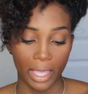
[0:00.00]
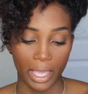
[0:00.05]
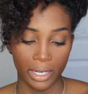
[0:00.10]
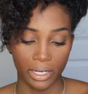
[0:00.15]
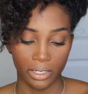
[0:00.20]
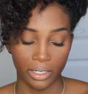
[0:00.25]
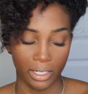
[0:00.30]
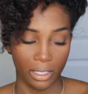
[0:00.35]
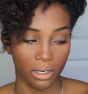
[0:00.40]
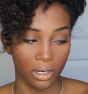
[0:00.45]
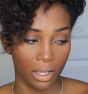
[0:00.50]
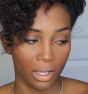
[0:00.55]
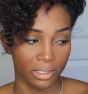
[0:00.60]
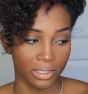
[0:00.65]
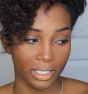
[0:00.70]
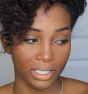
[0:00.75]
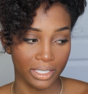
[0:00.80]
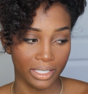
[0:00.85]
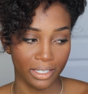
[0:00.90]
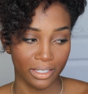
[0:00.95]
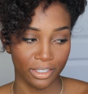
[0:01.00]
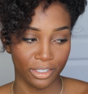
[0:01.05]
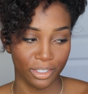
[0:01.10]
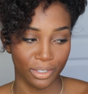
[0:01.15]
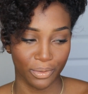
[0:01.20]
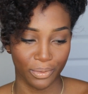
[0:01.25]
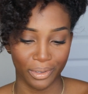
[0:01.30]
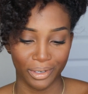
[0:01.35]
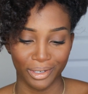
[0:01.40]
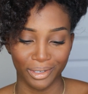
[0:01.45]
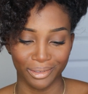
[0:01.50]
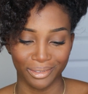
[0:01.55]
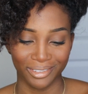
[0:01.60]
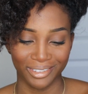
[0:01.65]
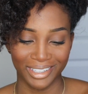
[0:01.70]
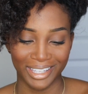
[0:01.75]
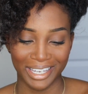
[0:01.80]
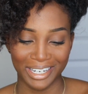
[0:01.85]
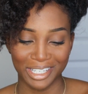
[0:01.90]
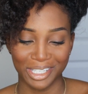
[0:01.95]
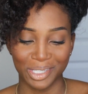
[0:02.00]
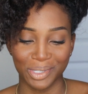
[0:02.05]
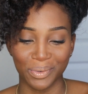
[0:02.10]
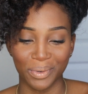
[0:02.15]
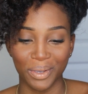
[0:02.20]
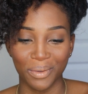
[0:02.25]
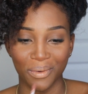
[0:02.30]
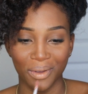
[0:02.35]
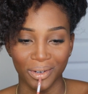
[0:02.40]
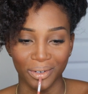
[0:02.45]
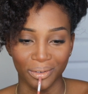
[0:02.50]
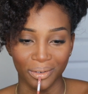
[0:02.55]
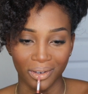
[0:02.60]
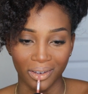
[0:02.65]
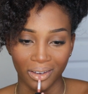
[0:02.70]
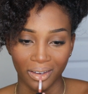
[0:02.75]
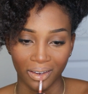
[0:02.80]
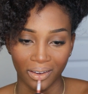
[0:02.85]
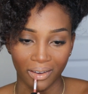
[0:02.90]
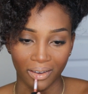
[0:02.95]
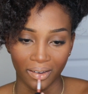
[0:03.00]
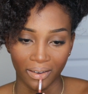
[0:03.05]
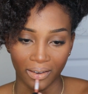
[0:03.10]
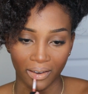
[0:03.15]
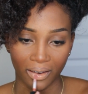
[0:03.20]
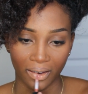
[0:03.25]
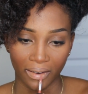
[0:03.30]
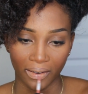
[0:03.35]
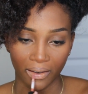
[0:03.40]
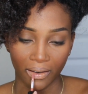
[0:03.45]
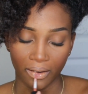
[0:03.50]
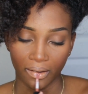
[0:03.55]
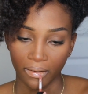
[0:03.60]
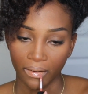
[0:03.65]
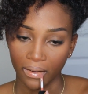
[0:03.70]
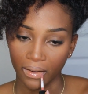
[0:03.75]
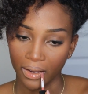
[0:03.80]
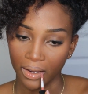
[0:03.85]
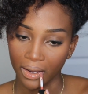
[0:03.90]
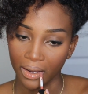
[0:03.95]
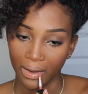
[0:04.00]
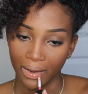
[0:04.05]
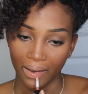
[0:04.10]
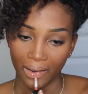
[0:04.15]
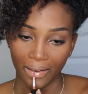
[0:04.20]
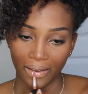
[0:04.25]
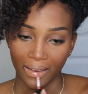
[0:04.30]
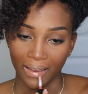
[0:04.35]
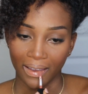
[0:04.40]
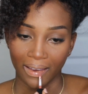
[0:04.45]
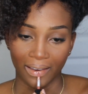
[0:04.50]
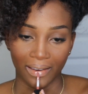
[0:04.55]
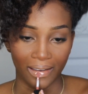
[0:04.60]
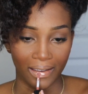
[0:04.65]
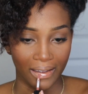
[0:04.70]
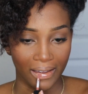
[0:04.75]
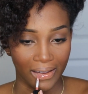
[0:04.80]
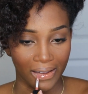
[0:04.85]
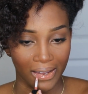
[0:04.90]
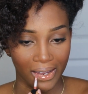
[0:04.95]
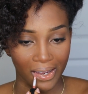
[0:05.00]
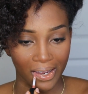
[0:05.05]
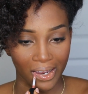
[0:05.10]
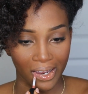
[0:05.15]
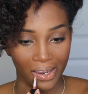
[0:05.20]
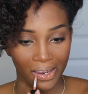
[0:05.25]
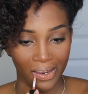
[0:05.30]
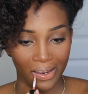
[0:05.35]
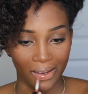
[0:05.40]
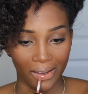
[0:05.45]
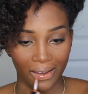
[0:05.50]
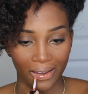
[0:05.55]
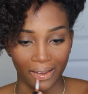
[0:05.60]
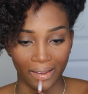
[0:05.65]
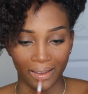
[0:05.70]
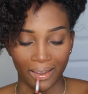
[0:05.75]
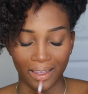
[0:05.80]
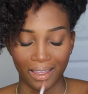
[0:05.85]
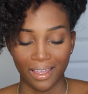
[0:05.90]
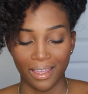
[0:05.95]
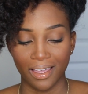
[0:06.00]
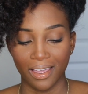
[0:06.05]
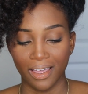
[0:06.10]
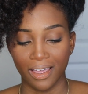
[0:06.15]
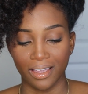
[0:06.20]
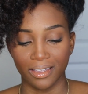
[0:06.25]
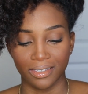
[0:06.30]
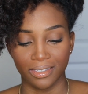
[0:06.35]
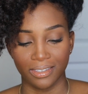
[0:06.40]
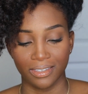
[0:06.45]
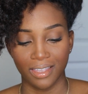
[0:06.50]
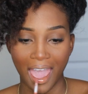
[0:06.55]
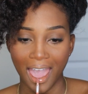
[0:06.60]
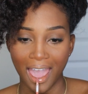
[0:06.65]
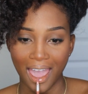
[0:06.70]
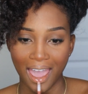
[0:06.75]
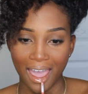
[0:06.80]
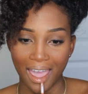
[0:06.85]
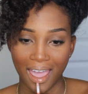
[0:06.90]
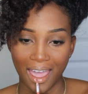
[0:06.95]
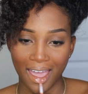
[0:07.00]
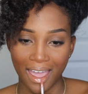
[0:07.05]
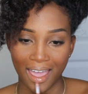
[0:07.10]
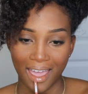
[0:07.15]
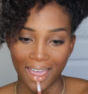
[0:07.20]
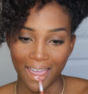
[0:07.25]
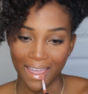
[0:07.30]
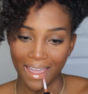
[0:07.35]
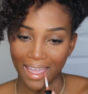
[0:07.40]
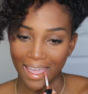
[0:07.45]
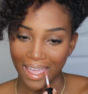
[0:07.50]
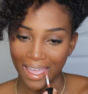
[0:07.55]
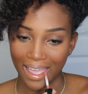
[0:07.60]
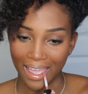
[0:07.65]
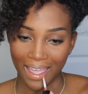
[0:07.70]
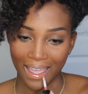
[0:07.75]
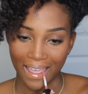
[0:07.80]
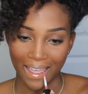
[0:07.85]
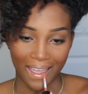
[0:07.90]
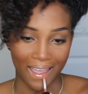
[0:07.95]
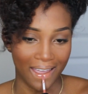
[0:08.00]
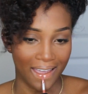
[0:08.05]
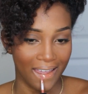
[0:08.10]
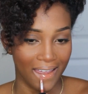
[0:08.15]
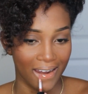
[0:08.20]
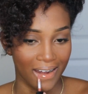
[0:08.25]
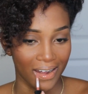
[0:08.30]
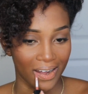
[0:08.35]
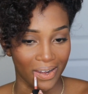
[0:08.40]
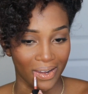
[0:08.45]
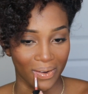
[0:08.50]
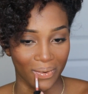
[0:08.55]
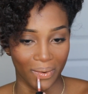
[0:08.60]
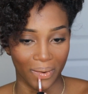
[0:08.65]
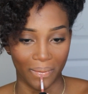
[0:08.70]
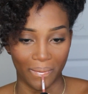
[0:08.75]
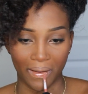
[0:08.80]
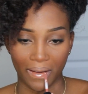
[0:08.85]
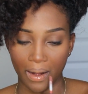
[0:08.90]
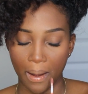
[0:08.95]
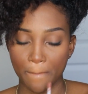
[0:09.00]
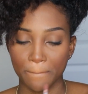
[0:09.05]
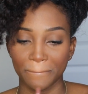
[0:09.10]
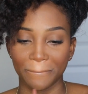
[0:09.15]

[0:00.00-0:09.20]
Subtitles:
then the gloss. I think it should work now. I think this is what I want to do. Yes! This is what I want.